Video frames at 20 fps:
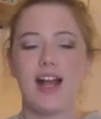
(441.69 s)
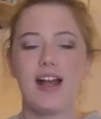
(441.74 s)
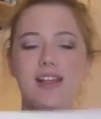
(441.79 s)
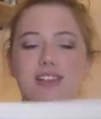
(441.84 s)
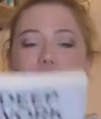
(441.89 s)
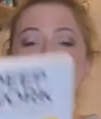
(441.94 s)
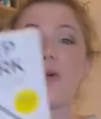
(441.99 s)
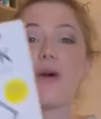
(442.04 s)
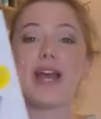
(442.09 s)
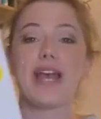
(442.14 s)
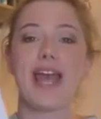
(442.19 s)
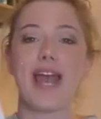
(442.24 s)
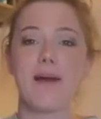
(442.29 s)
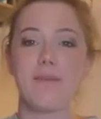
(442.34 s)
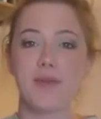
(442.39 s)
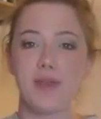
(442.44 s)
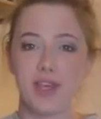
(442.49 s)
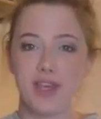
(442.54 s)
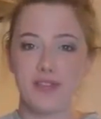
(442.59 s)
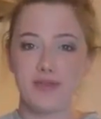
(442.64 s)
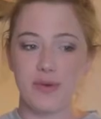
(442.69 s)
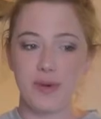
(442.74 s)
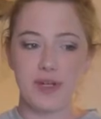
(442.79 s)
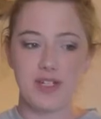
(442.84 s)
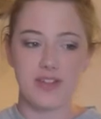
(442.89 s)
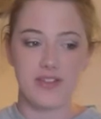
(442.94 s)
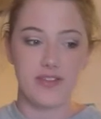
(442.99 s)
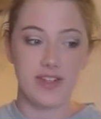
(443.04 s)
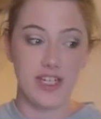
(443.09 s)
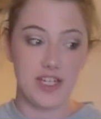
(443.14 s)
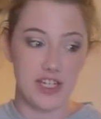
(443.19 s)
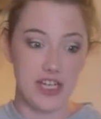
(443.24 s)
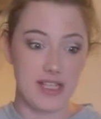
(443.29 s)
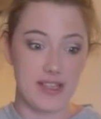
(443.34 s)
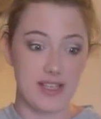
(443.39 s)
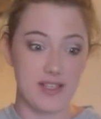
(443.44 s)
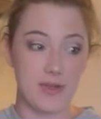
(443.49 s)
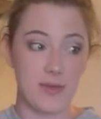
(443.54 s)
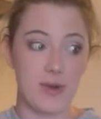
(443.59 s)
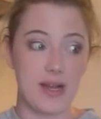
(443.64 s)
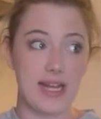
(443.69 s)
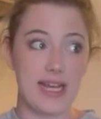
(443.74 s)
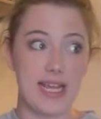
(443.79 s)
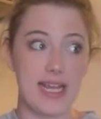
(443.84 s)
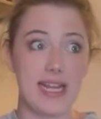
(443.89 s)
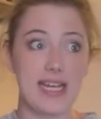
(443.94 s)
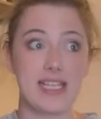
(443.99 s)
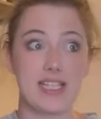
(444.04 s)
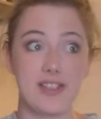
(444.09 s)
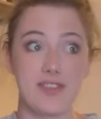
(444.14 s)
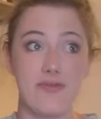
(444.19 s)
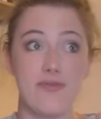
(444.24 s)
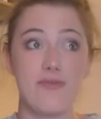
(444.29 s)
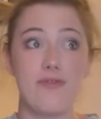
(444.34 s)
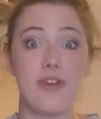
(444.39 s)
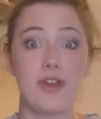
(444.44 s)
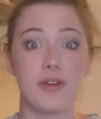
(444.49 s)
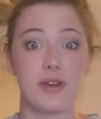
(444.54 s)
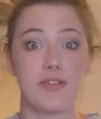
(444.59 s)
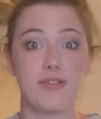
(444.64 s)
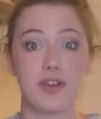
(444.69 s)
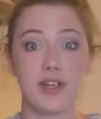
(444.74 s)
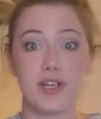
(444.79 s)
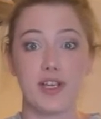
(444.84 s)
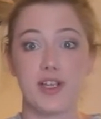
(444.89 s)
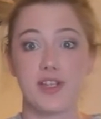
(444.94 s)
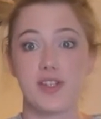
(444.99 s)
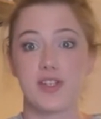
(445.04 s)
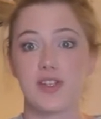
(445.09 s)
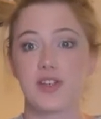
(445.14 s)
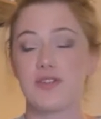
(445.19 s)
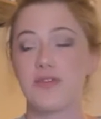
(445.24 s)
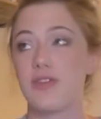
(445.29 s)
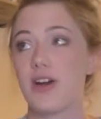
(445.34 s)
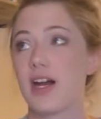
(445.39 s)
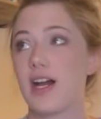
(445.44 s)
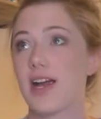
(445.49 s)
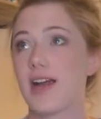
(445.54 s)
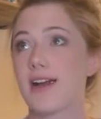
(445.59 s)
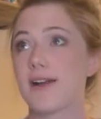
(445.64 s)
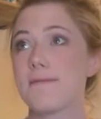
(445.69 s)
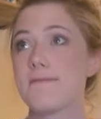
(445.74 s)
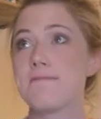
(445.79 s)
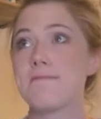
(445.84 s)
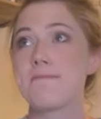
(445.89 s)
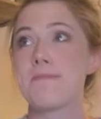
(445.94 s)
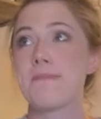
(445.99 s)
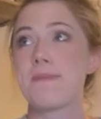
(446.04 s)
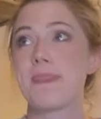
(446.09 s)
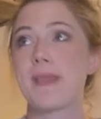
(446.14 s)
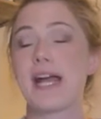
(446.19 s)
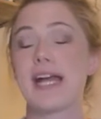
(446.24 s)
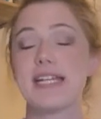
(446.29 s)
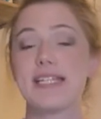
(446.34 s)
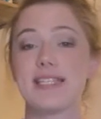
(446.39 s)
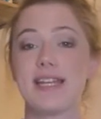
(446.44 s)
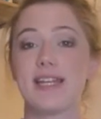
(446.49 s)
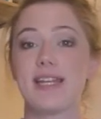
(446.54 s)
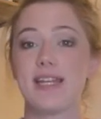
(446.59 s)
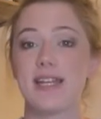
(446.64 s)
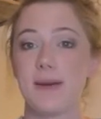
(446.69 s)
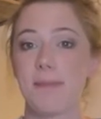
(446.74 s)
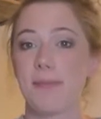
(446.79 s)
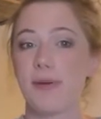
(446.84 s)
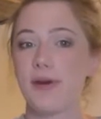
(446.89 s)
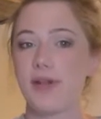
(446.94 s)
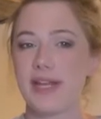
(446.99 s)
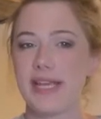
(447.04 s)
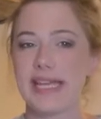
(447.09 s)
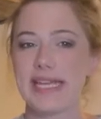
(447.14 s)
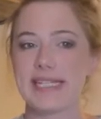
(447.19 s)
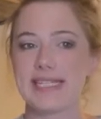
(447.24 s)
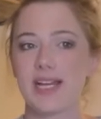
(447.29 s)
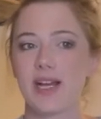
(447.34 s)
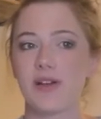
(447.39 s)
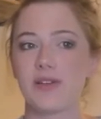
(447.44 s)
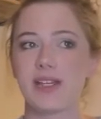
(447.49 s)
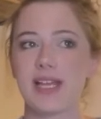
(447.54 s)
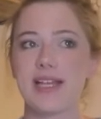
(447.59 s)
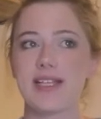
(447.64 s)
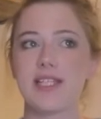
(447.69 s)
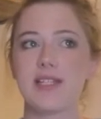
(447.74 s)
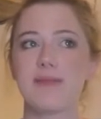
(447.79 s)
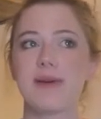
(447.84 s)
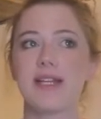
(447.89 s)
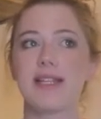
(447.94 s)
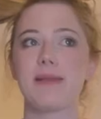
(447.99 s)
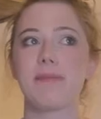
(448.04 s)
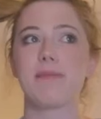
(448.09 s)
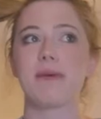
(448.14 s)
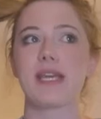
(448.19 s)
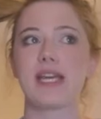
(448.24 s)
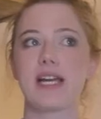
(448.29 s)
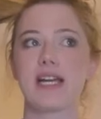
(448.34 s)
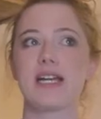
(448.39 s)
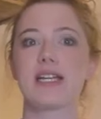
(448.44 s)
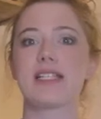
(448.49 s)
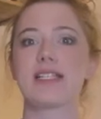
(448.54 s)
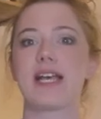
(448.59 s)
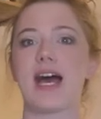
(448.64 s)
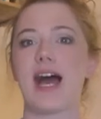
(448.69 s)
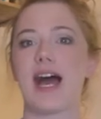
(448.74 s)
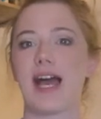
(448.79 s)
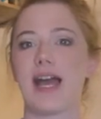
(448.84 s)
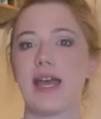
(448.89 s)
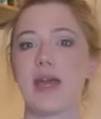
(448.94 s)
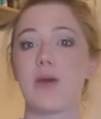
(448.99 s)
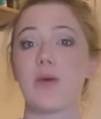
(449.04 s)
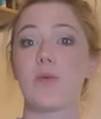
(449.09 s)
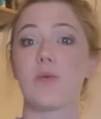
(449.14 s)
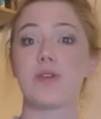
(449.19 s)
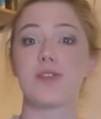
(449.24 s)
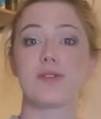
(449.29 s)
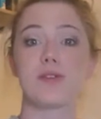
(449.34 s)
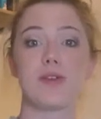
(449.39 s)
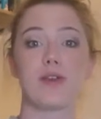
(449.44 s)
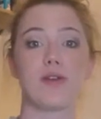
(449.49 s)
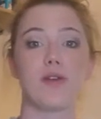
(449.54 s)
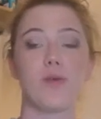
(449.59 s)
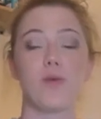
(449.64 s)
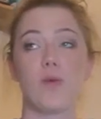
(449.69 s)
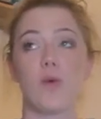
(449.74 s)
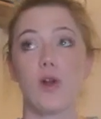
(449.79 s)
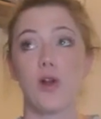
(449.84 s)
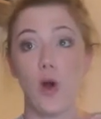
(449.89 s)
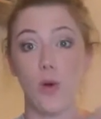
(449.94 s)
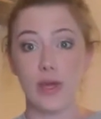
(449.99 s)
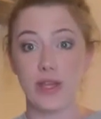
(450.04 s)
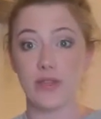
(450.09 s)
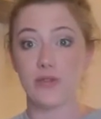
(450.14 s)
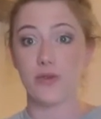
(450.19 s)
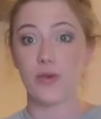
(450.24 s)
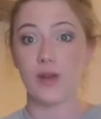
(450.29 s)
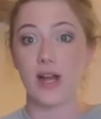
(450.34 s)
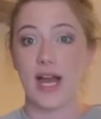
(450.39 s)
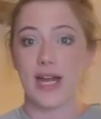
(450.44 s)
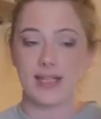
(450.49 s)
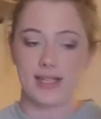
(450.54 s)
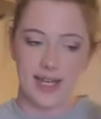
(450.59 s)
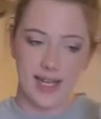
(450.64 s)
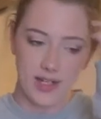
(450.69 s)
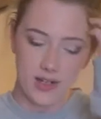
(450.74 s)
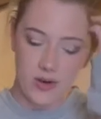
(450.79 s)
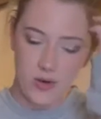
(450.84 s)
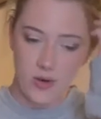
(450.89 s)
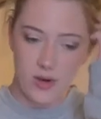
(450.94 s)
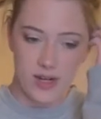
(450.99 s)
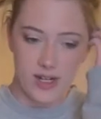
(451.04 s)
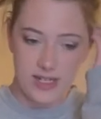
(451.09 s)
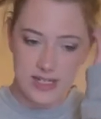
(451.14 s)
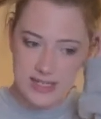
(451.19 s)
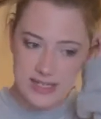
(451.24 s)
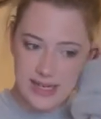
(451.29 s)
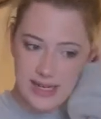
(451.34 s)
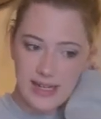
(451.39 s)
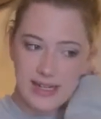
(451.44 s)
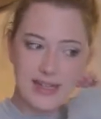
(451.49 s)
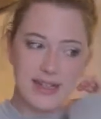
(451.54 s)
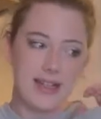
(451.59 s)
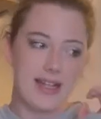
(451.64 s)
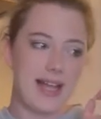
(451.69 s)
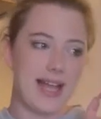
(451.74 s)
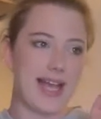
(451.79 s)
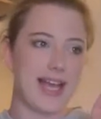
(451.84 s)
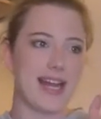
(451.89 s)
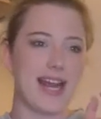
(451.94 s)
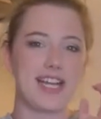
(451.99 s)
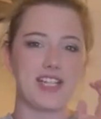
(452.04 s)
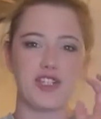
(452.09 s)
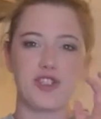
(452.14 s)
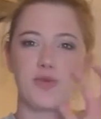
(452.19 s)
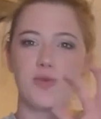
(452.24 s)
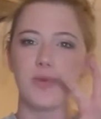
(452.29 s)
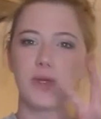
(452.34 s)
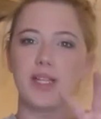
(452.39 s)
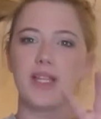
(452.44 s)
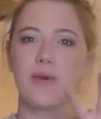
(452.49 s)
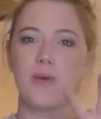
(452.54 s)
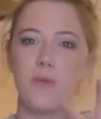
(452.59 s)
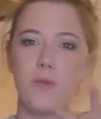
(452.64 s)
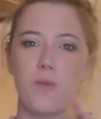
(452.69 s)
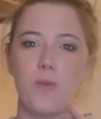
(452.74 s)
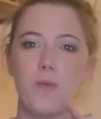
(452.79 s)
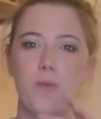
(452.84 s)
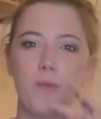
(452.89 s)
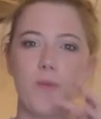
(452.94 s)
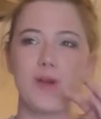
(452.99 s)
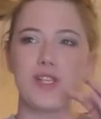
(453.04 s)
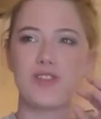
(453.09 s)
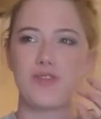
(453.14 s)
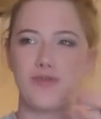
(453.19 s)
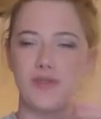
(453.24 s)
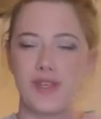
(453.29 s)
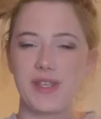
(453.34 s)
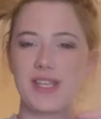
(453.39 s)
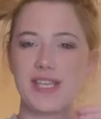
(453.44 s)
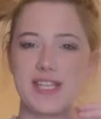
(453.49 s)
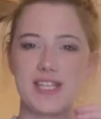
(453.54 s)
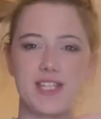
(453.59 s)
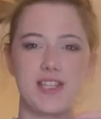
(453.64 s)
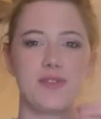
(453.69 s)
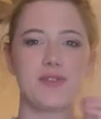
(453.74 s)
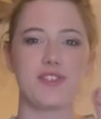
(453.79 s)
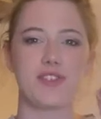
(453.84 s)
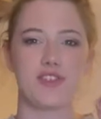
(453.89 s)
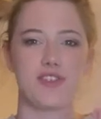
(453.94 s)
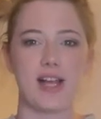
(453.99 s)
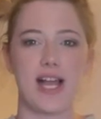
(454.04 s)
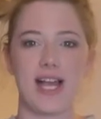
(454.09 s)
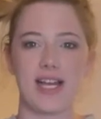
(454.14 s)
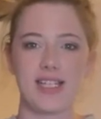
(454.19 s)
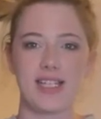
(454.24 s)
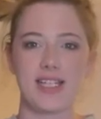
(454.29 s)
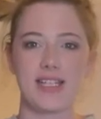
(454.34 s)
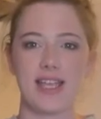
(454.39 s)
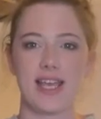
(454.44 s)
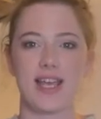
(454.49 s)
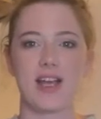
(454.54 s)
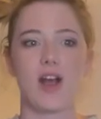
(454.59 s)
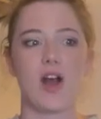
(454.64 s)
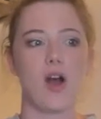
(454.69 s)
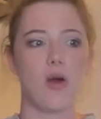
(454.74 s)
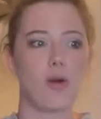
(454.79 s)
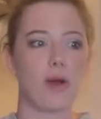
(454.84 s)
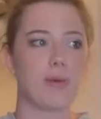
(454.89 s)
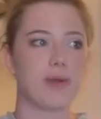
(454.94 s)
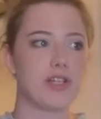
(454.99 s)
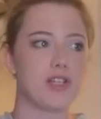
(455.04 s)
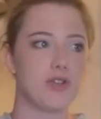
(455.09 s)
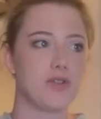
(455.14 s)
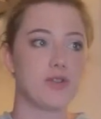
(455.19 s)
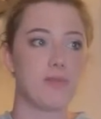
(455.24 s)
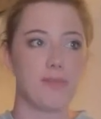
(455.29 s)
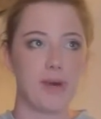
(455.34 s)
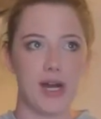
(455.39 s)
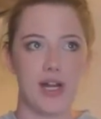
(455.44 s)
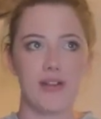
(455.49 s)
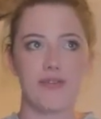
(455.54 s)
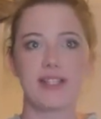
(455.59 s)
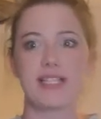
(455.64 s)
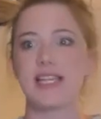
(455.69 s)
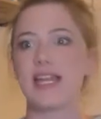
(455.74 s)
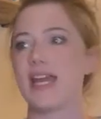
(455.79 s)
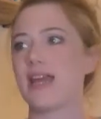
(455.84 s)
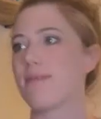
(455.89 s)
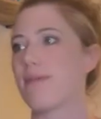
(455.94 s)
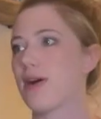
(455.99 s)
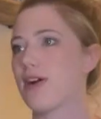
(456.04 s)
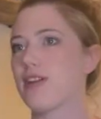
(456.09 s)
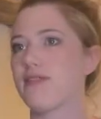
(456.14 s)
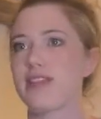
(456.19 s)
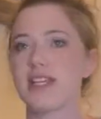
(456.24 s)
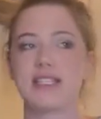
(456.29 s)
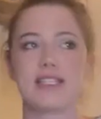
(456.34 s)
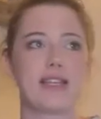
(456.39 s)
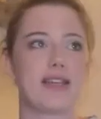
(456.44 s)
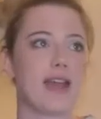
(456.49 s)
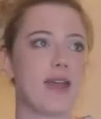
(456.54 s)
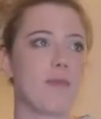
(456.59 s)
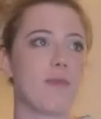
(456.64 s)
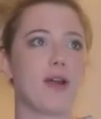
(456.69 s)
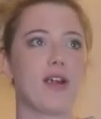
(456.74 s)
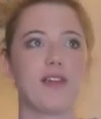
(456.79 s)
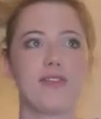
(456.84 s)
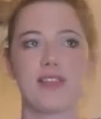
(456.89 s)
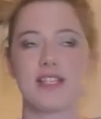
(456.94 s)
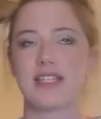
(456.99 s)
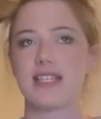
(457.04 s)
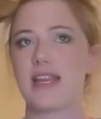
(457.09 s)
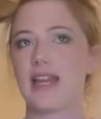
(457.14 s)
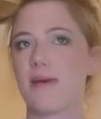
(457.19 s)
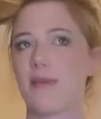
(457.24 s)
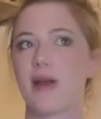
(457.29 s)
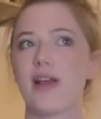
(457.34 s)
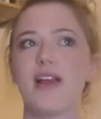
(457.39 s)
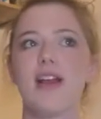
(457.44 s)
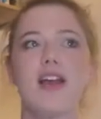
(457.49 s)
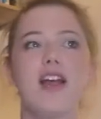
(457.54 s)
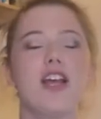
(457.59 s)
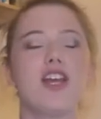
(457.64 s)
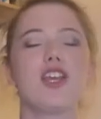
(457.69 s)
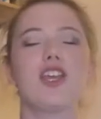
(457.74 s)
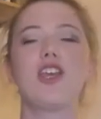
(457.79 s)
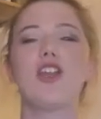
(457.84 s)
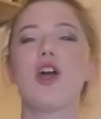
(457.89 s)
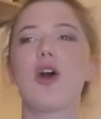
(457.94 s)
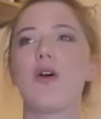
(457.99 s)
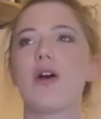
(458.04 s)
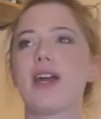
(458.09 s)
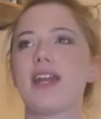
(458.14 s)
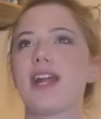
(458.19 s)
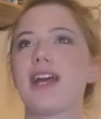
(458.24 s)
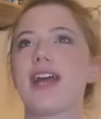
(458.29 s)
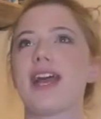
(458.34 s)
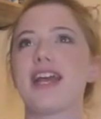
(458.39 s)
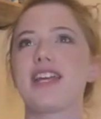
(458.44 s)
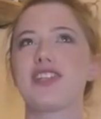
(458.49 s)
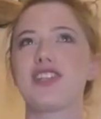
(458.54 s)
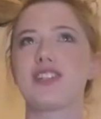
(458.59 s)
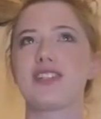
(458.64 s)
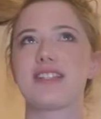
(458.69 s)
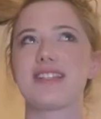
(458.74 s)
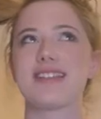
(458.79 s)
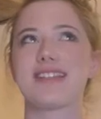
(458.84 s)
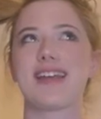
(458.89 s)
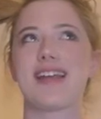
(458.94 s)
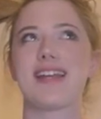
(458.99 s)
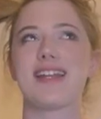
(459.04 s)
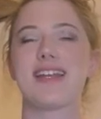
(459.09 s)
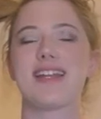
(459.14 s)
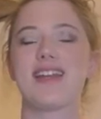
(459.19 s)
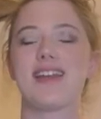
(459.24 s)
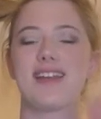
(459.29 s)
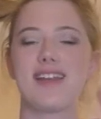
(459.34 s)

So I am looking forward to finishing this one. It is very, very good so far. I did end up putting it down last month because I was going through an online course and I just really was feeling so distracted. Like, I want to do part of it today, part of this today, part of this today, and I just decided,